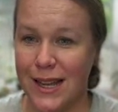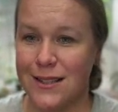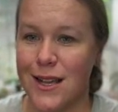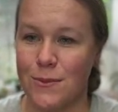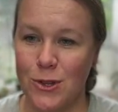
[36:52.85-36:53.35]

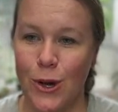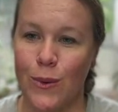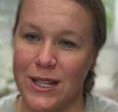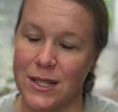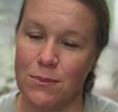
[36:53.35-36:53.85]
next time you
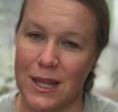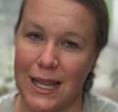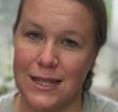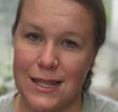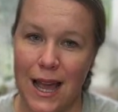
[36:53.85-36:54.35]
go in to
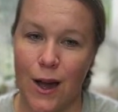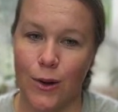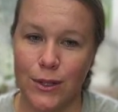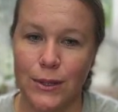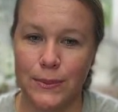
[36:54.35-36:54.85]
plant it
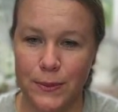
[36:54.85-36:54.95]
out.